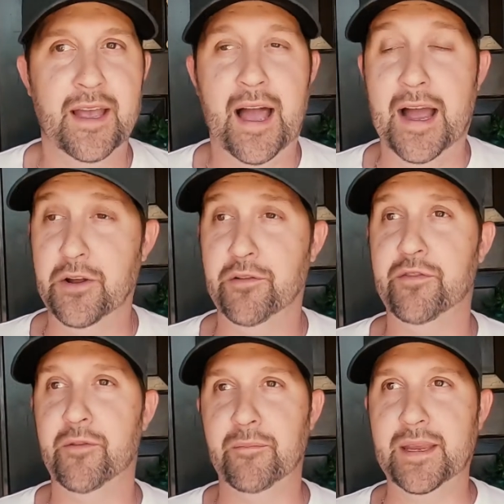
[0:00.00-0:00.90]
I know
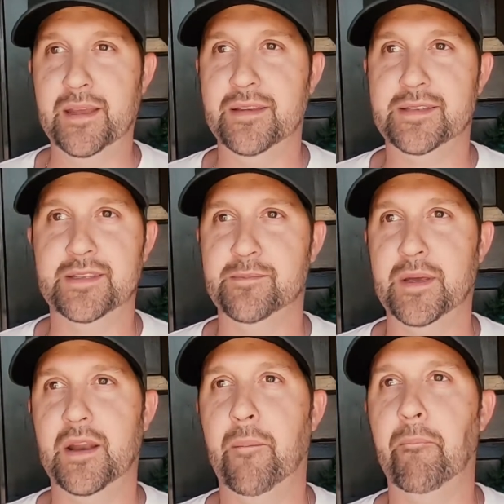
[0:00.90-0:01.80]
for me, this has
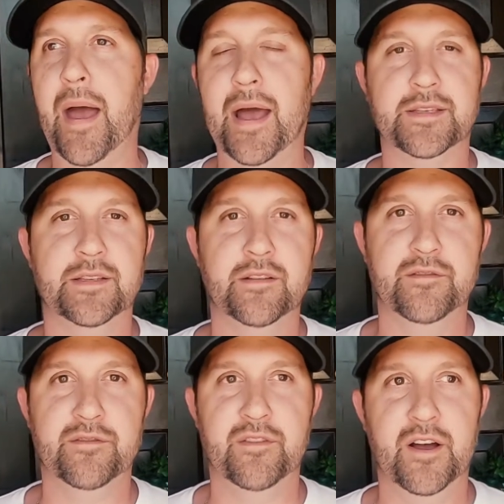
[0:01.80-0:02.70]
been a
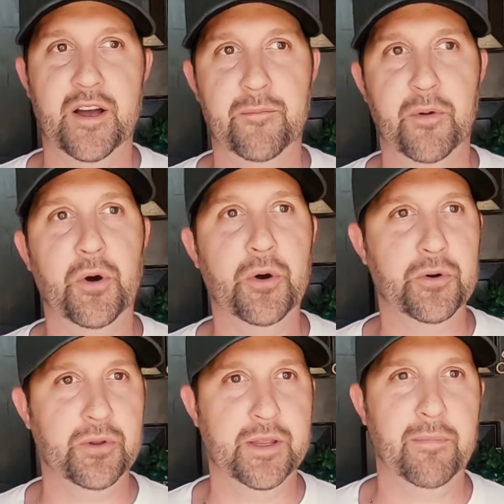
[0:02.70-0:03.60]
massive
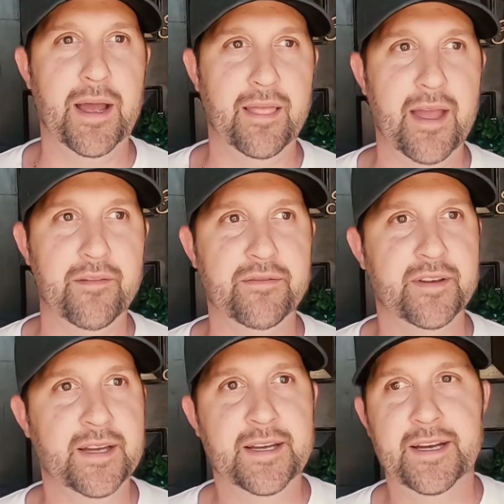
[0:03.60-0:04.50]
hurdle in my life.
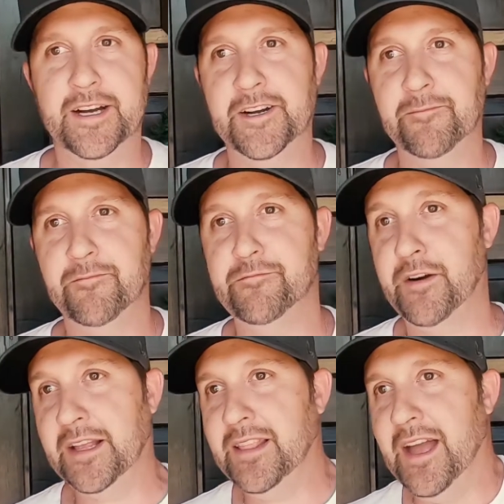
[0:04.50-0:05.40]

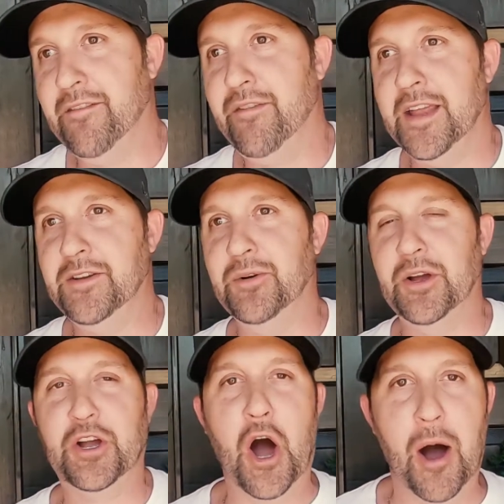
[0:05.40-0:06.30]
Frankly, if I don't
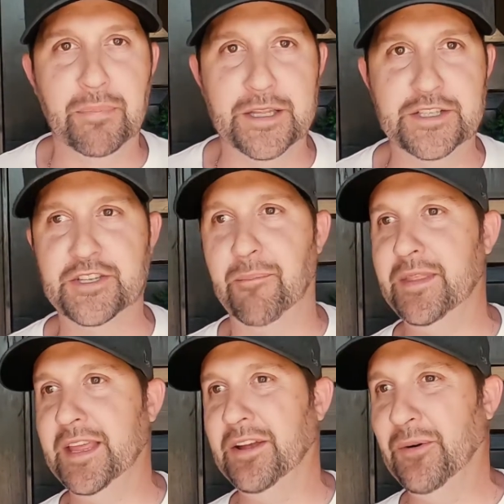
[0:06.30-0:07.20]
accomplish
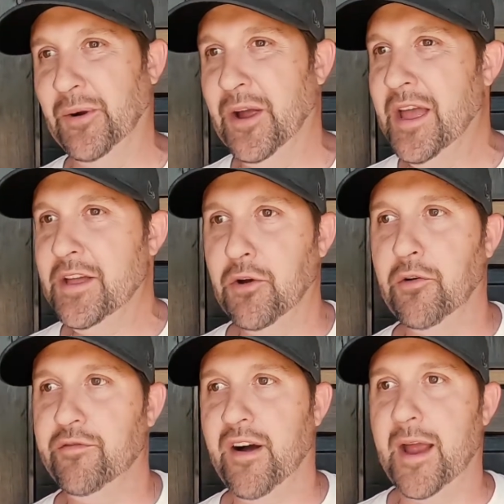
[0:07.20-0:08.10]
something or
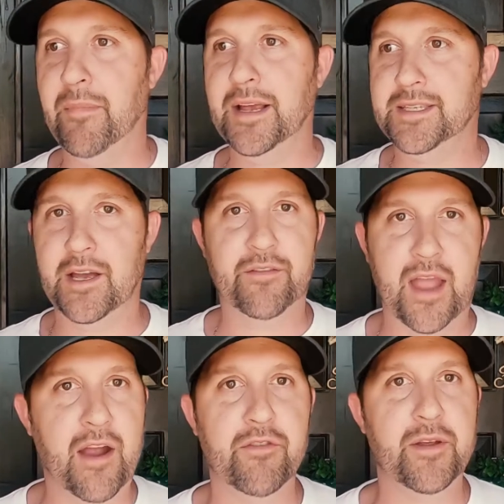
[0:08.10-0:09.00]
don't find myself
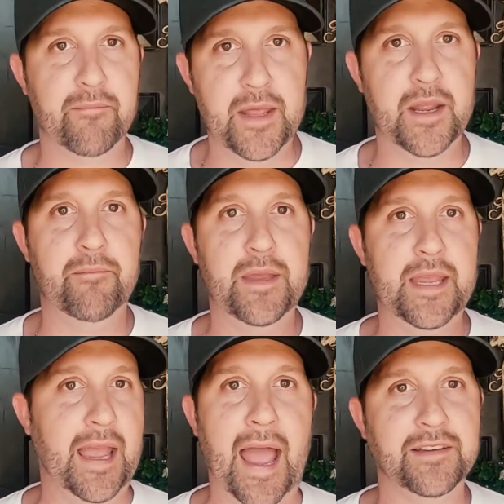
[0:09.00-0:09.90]
every minute
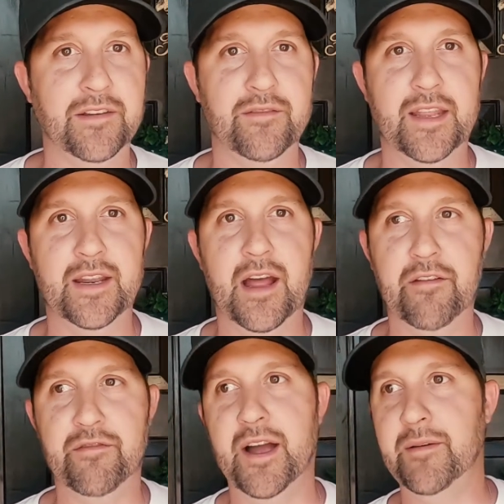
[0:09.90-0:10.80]
being activated, I
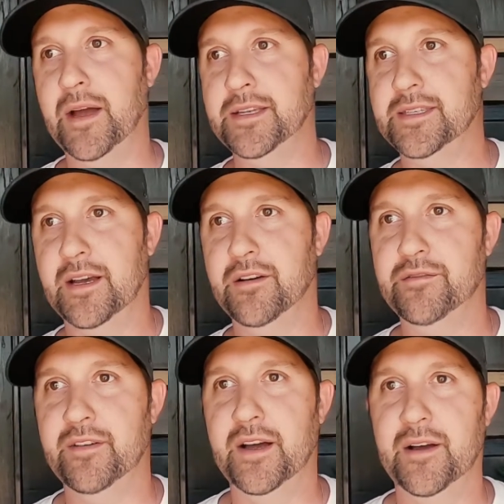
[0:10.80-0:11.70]
find
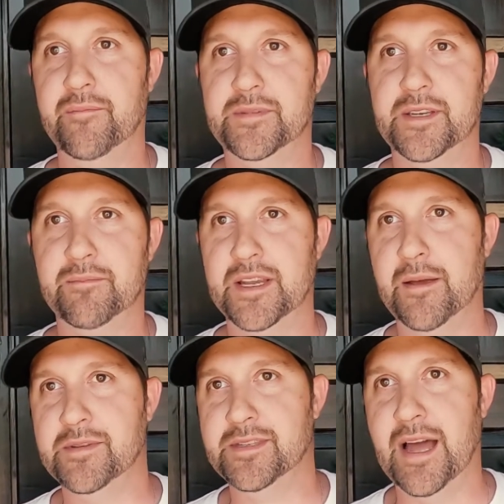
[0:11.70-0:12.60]
myself
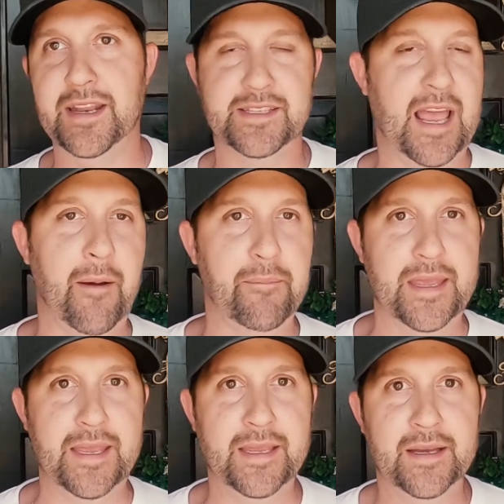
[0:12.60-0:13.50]
sometimes not as
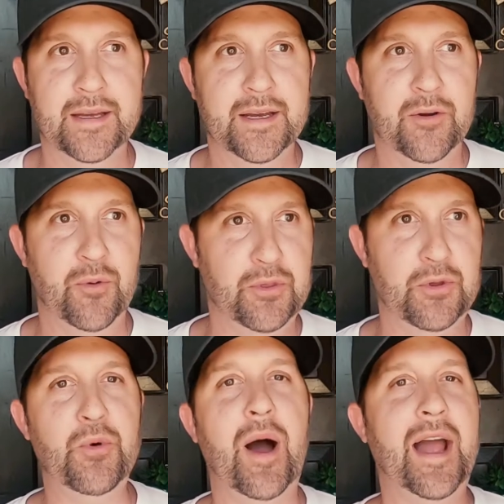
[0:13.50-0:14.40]
happy with
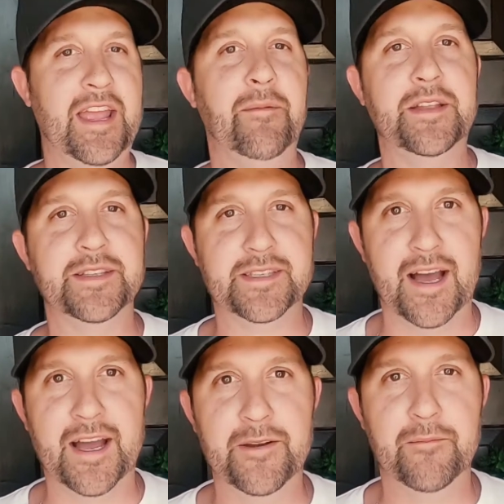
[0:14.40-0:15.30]
who I am
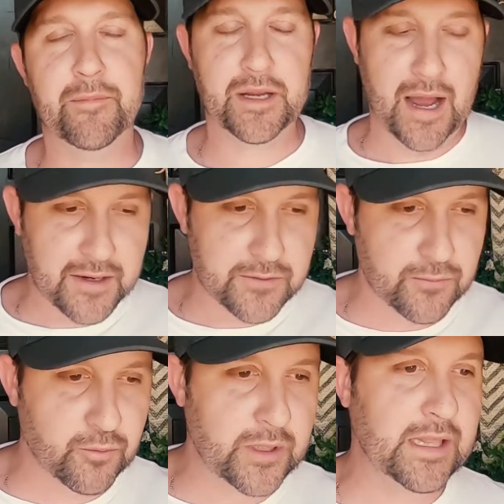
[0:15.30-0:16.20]
inside. But God has
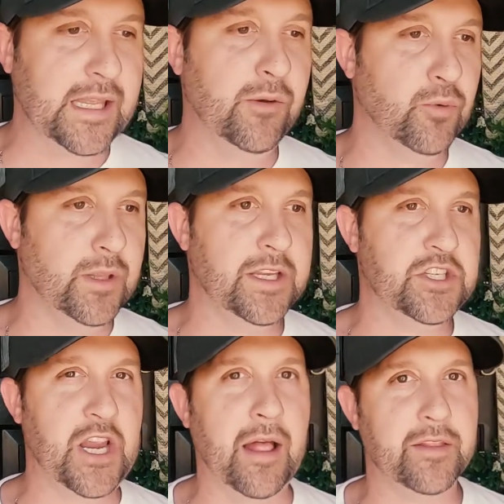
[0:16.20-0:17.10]
really, really
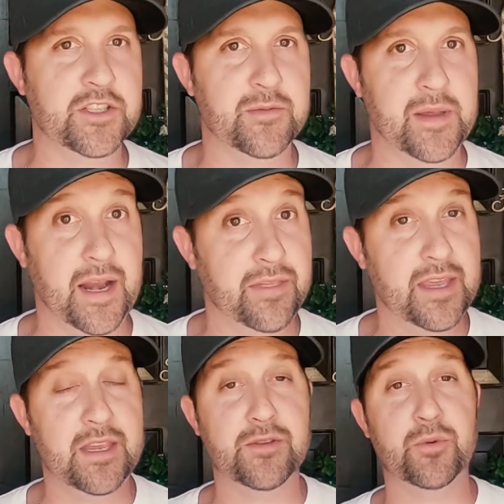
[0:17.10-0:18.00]
challenged me. And I
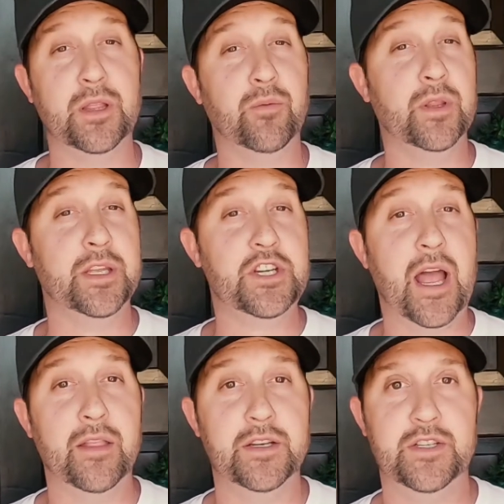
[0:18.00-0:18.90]
think He's really, really
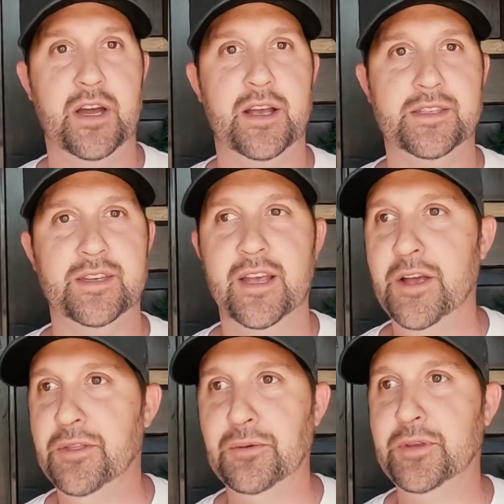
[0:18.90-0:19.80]
challenged us
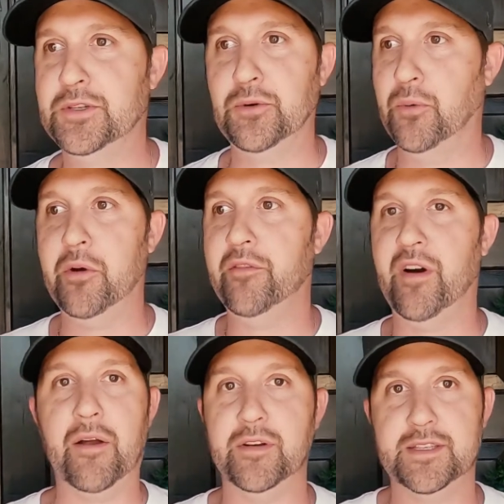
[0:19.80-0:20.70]
through this
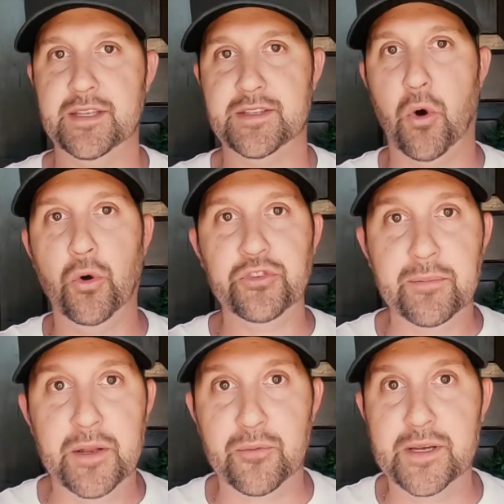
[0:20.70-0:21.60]
coronavirus, this
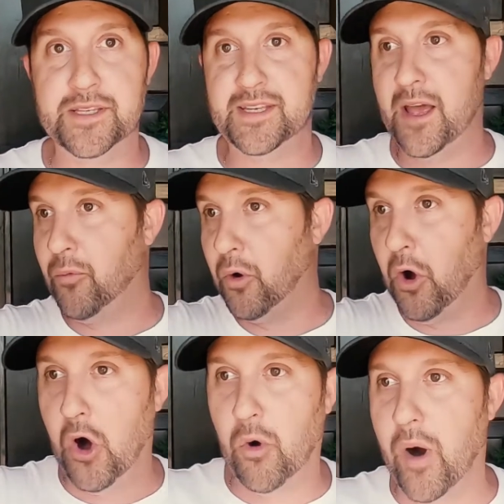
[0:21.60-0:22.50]
ultimate reset. We're
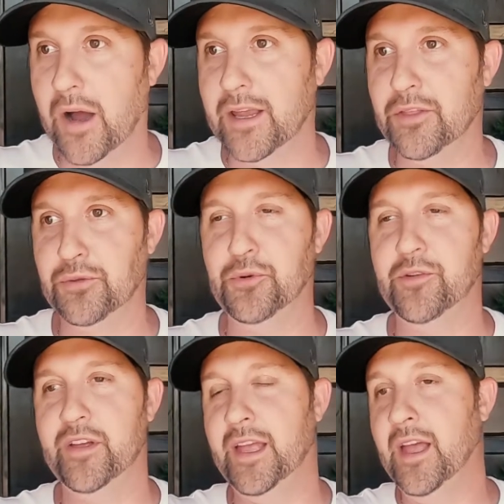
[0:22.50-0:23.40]
all walking through
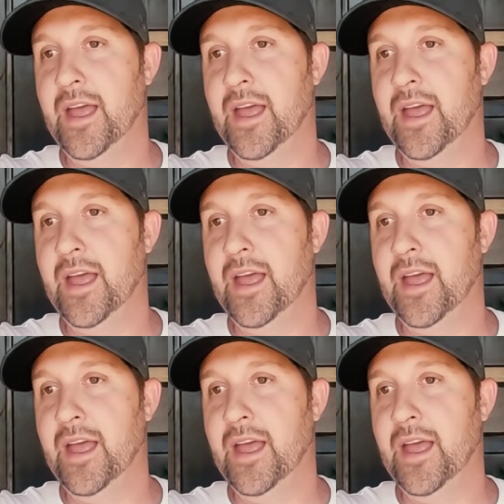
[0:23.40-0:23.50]
it.